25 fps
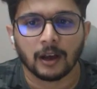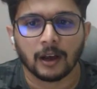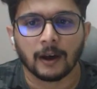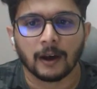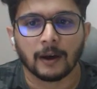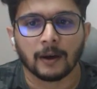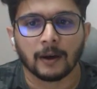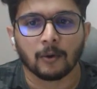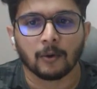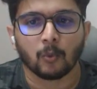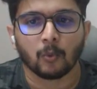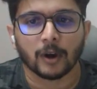
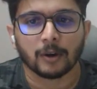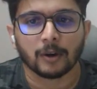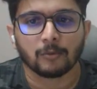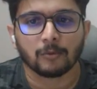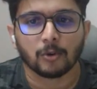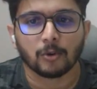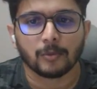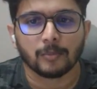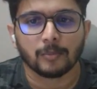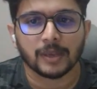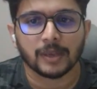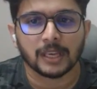Uh, one
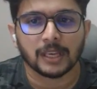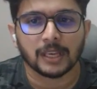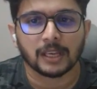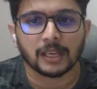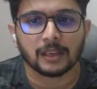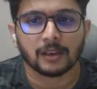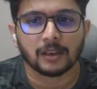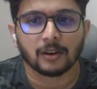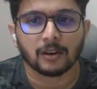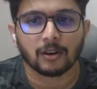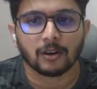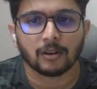would
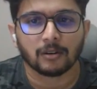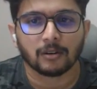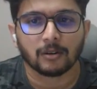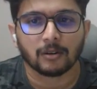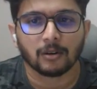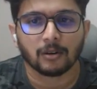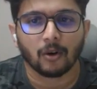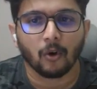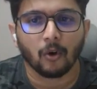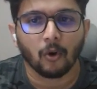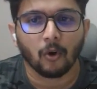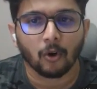be
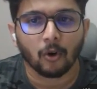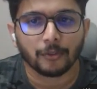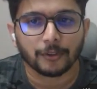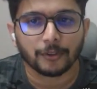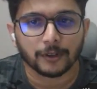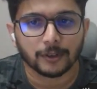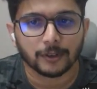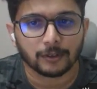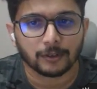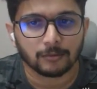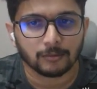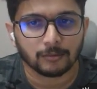
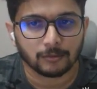auth